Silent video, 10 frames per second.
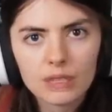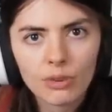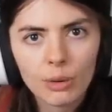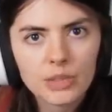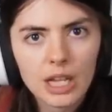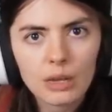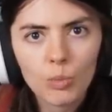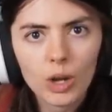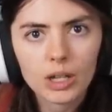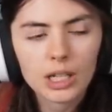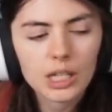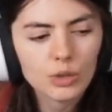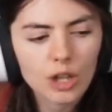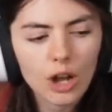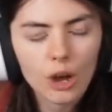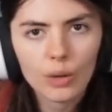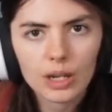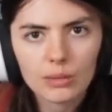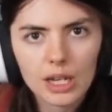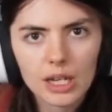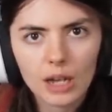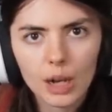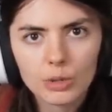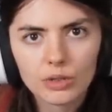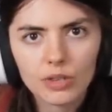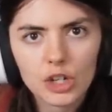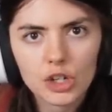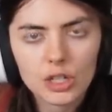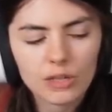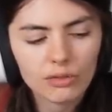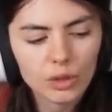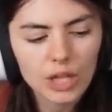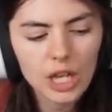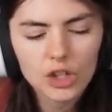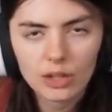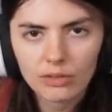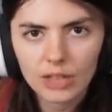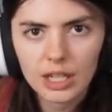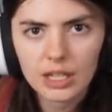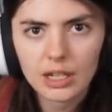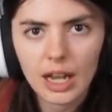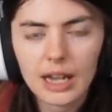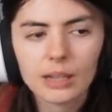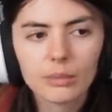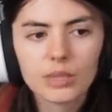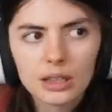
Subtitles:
From day one, he was already making observations of location of things and items,